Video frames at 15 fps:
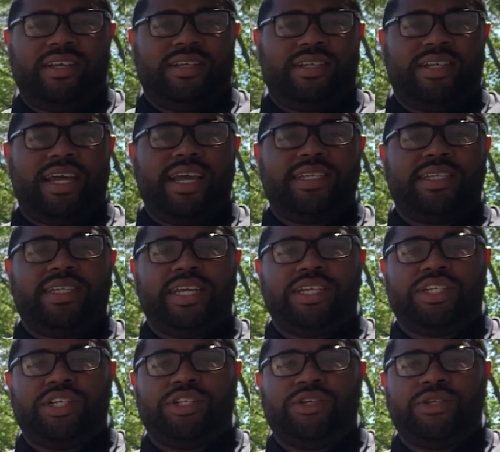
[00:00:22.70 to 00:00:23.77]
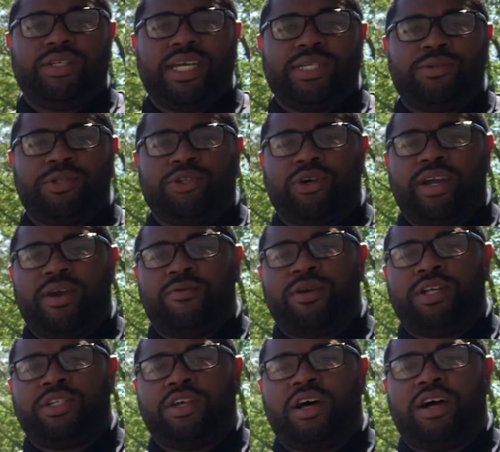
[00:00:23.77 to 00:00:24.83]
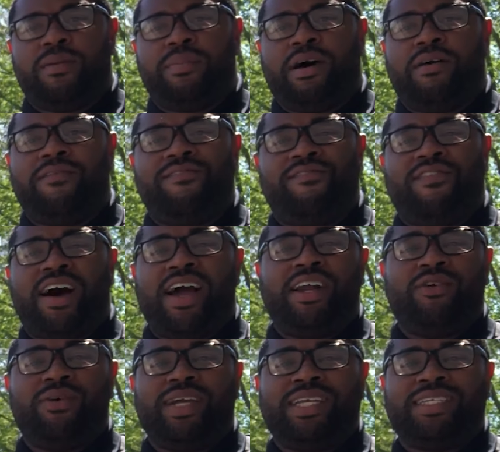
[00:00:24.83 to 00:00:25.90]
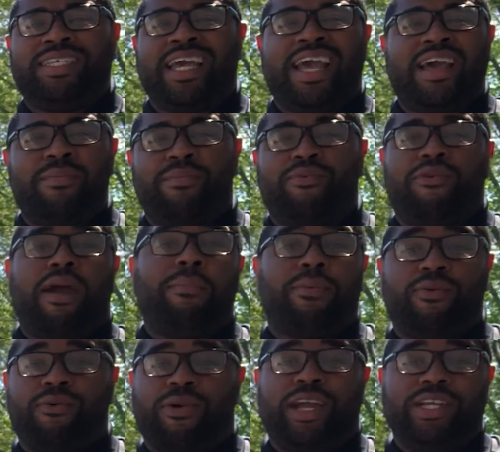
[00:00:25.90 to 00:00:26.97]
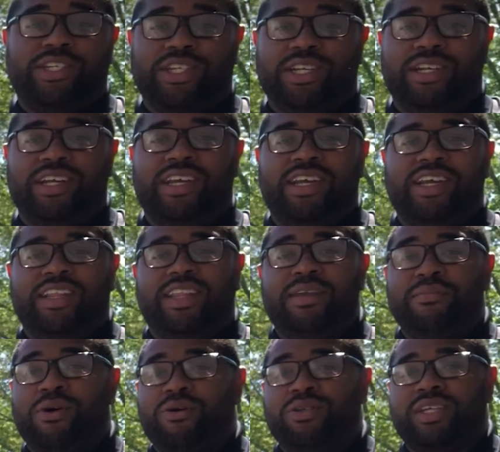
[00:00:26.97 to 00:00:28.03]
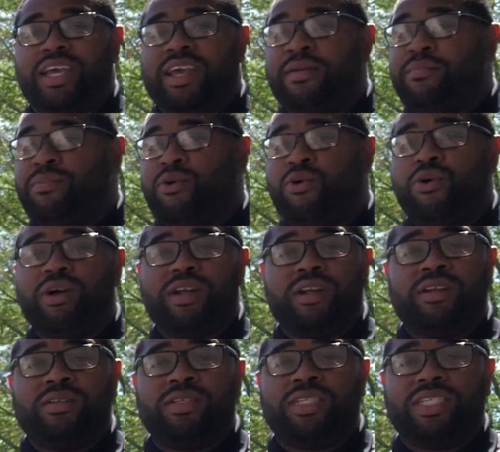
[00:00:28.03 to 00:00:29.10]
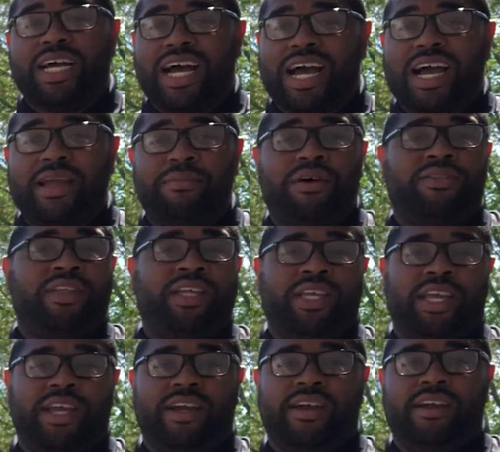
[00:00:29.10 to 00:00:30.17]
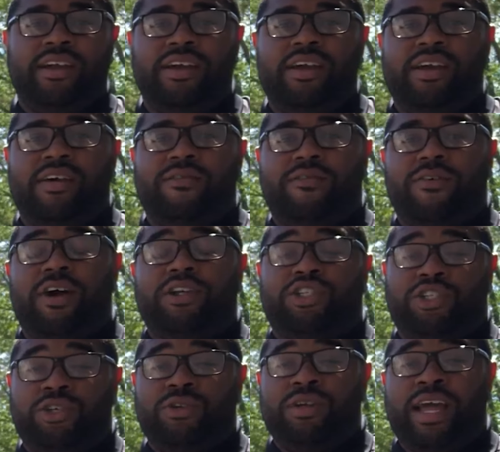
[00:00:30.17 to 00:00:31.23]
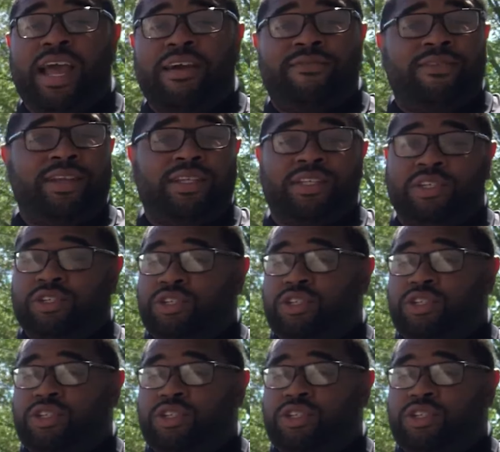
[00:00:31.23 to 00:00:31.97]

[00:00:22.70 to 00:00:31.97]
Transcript: Today's edition of Tuesdays with Trey, I want to talk about final exam preparation, the most important time of the year for our student-athletes and